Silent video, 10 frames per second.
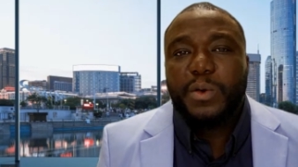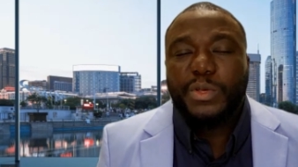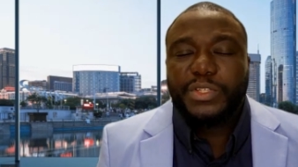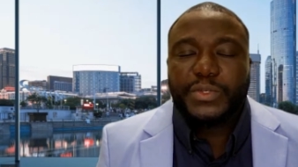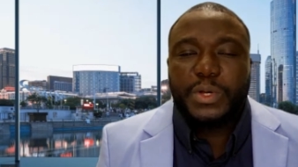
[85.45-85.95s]

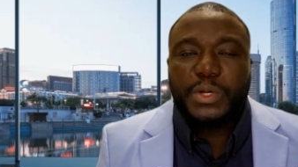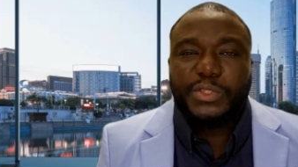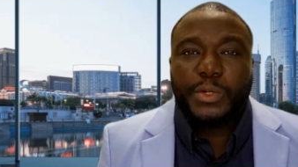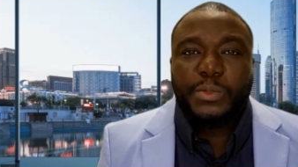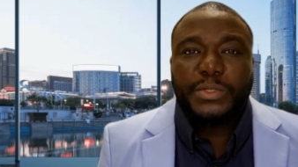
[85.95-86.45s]
which is
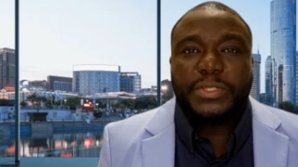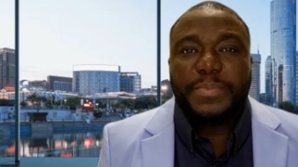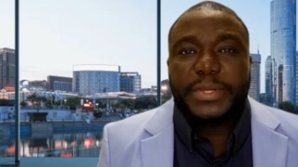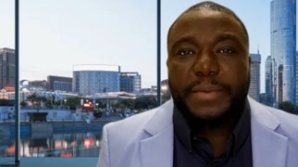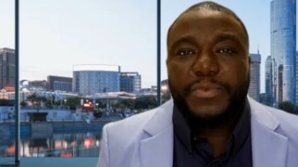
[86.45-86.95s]
also
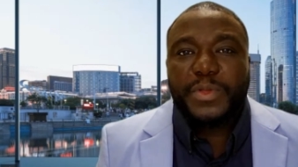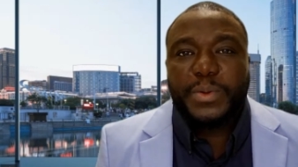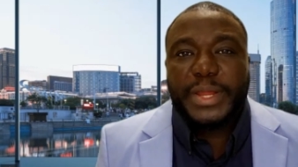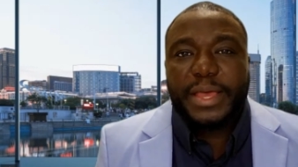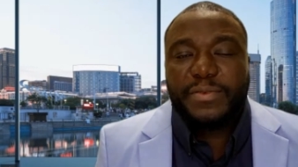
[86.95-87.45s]
sometimes
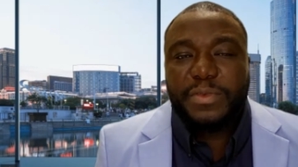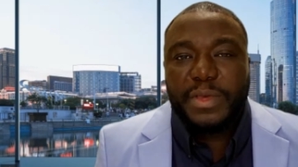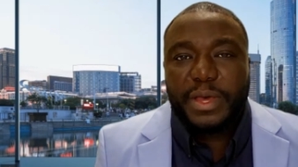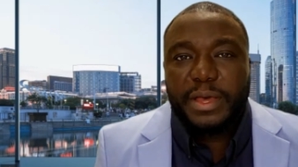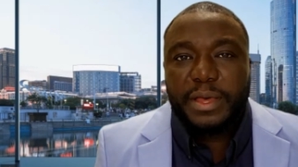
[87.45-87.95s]
known as
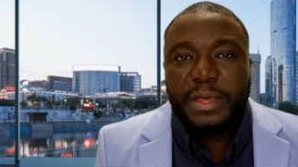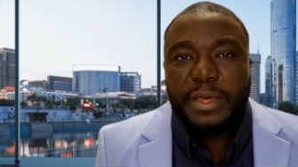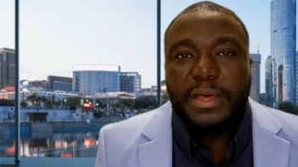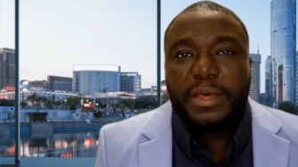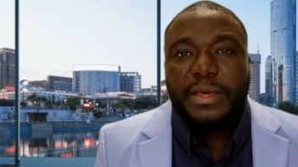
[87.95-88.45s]
uh,
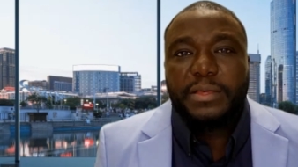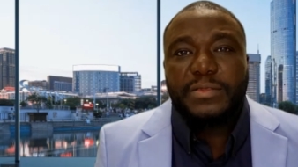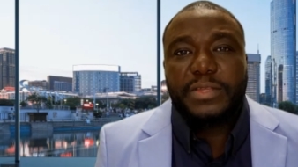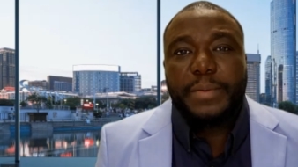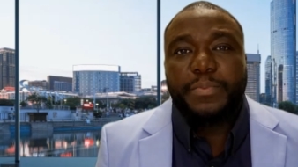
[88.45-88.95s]

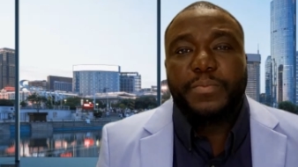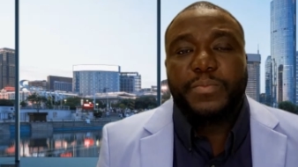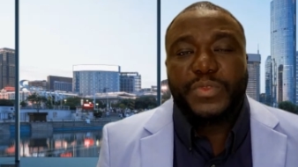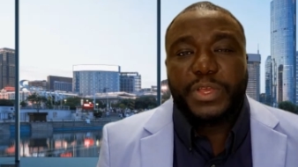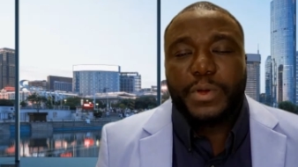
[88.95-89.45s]
step
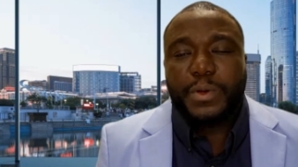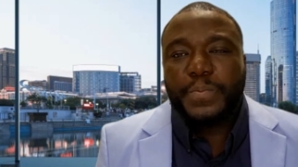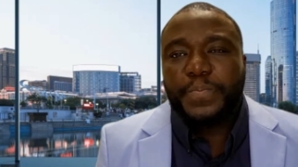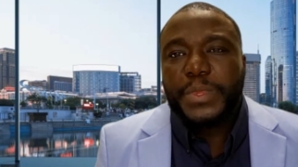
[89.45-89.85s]
zero.